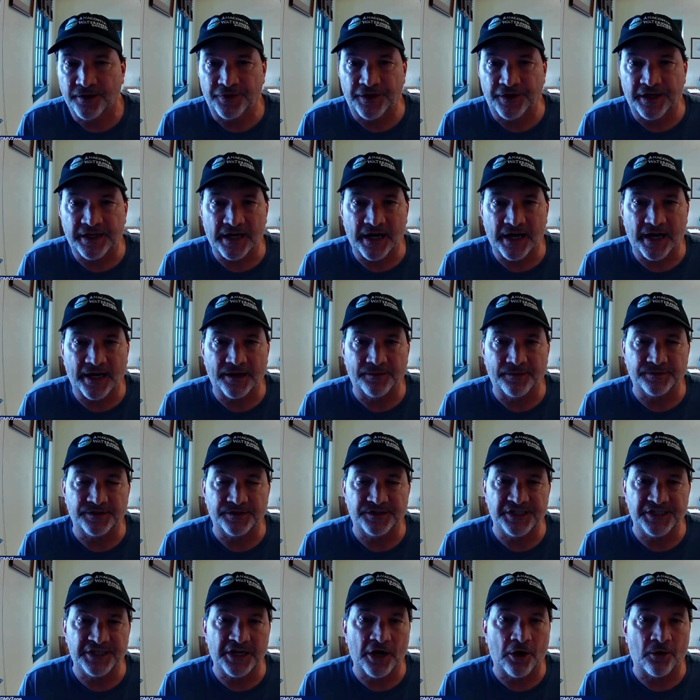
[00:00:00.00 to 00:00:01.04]
the
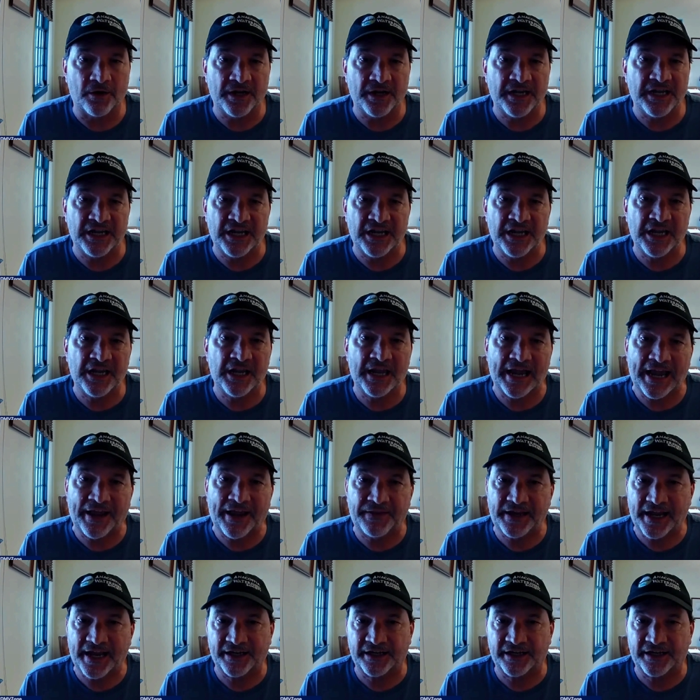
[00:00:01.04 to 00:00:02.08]
DOEE
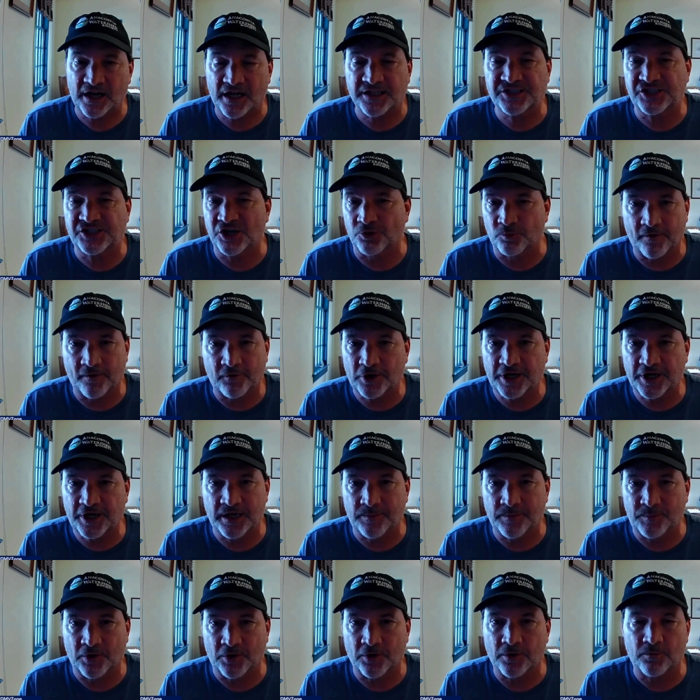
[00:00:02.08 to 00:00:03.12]
and the Anacostia
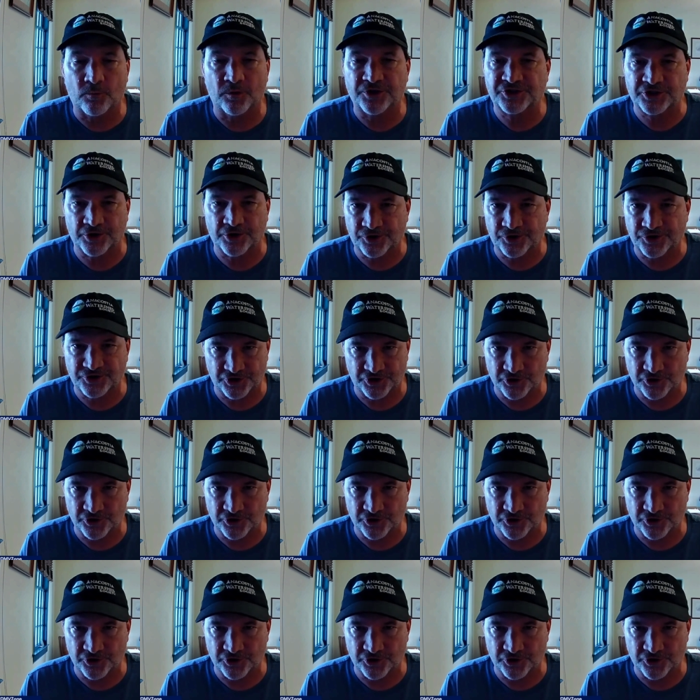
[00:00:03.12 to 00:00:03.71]
Riverkeeper, which are the